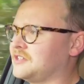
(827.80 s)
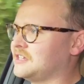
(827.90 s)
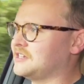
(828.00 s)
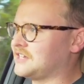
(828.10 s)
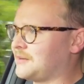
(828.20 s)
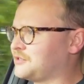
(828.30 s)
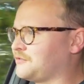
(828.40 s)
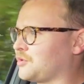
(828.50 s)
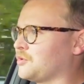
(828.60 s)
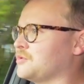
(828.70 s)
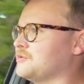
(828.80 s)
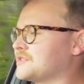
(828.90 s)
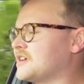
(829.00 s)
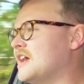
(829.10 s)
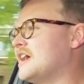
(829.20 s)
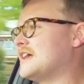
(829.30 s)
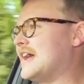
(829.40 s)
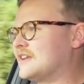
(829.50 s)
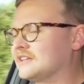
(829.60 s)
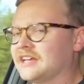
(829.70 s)
the adaptive cruise
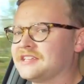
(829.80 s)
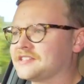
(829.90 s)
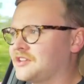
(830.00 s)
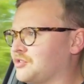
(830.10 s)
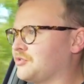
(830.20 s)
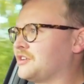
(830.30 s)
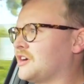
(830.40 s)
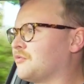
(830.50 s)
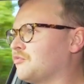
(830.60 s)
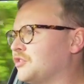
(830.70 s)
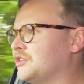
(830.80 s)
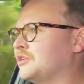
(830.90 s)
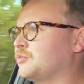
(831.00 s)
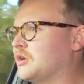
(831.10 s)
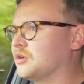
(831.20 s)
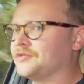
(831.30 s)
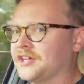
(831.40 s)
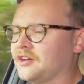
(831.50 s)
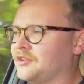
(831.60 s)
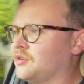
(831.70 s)
and lane centering are really well
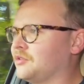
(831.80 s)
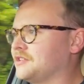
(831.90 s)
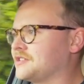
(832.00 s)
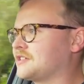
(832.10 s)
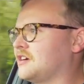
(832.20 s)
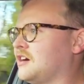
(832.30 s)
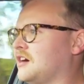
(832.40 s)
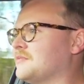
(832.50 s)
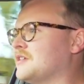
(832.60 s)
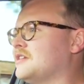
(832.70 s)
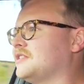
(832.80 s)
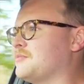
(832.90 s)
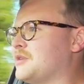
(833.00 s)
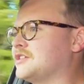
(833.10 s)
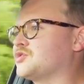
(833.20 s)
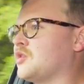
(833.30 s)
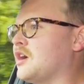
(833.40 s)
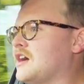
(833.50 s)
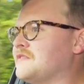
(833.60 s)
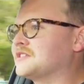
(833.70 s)
done on this car. They make
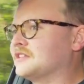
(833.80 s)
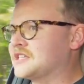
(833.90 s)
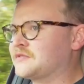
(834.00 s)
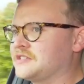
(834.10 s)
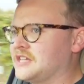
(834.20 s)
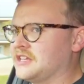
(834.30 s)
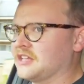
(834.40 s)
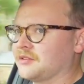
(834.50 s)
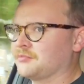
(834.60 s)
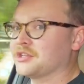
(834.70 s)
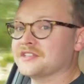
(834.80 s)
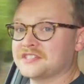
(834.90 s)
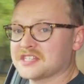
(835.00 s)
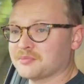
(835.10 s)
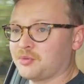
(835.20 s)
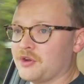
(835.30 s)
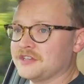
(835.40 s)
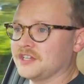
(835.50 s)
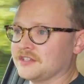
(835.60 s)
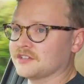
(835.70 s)
drives less fatiguing, but it's
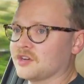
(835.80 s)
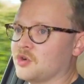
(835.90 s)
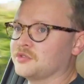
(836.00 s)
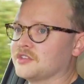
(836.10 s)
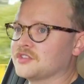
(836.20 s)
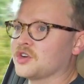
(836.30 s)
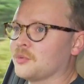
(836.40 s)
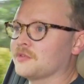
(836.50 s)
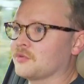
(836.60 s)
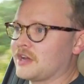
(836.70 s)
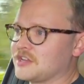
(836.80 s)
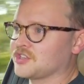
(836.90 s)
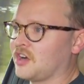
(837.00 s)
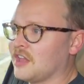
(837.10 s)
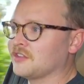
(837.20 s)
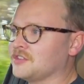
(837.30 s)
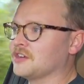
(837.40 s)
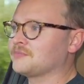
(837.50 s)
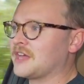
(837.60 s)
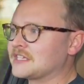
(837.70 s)
disappointing that only the top of the range
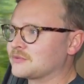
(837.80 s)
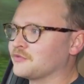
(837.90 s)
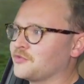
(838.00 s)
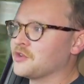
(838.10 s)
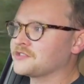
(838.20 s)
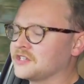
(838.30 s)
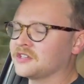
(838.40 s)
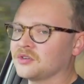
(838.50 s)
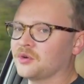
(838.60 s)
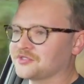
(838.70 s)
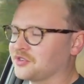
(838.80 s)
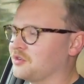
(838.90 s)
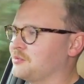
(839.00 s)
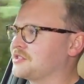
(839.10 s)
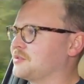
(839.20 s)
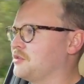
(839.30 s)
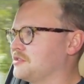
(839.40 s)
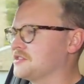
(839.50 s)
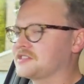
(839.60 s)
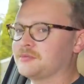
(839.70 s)
Highlander has reversing autonomous
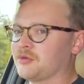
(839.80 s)
emergency